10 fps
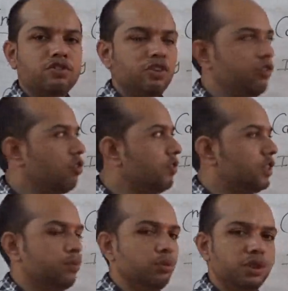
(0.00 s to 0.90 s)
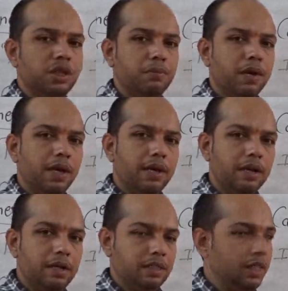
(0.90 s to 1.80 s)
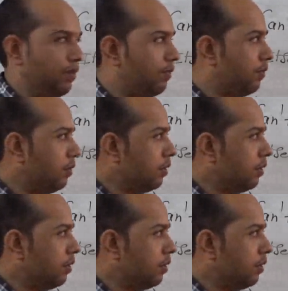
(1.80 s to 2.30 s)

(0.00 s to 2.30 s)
change of its position by itself.